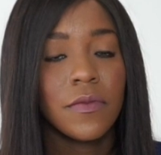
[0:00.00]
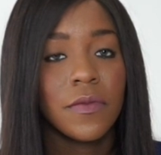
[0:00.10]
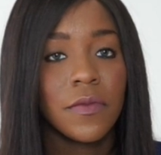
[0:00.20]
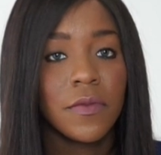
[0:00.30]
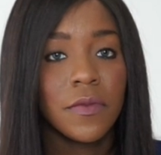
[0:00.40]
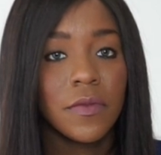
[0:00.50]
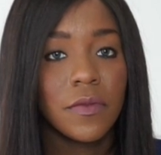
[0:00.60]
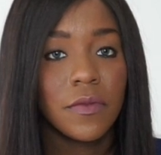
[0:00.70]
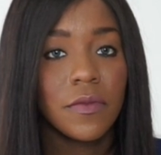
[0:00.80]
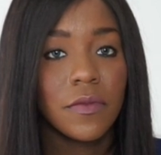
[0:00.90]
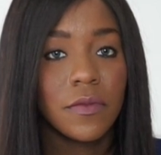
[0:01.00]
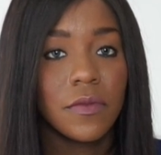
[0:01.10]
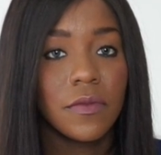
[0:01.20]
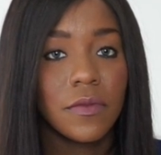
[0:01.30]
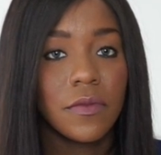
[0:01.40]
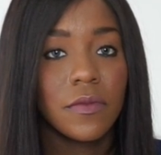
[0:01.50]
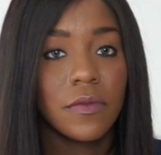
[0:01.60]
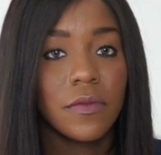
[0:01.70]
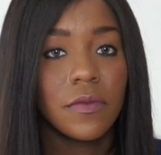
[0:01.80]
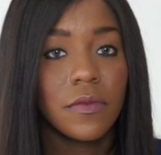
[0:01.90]

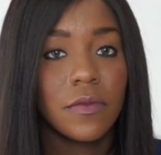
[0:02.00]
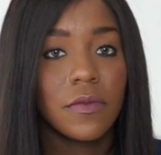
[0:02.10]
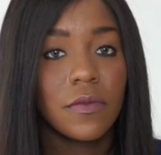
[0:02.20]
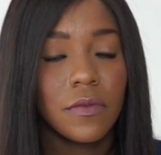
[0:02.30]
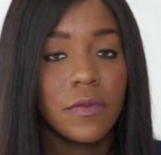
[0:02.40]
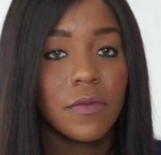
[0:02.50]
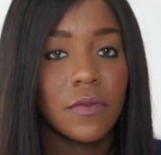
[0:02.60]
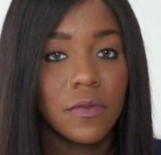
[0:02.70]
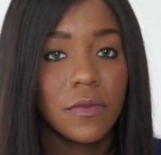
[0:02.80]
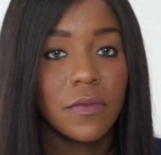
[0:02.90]
(not speaking)